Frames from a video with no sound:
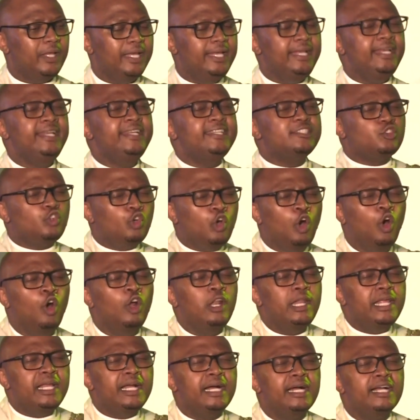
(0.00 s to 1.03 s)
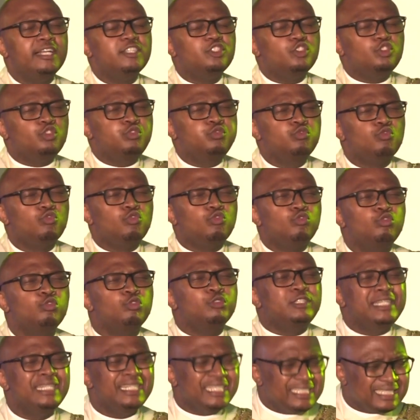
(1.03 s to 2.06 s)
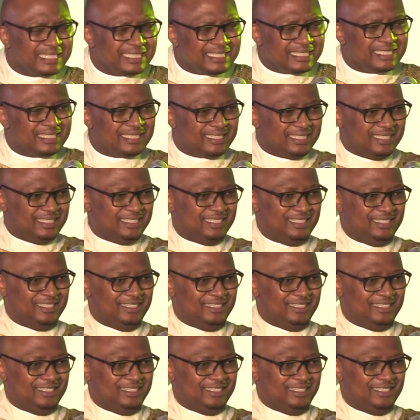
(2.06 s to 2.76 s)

is calling us to goodness.